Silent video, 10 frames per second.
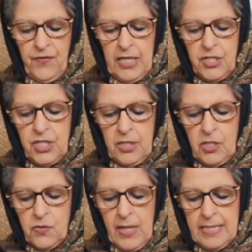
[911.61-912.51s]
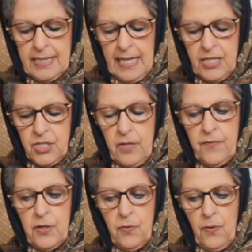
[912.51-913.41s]
finishing the translation
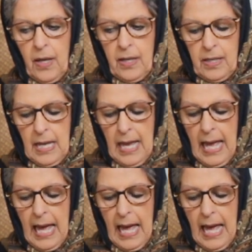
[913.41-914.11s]
of the Quran,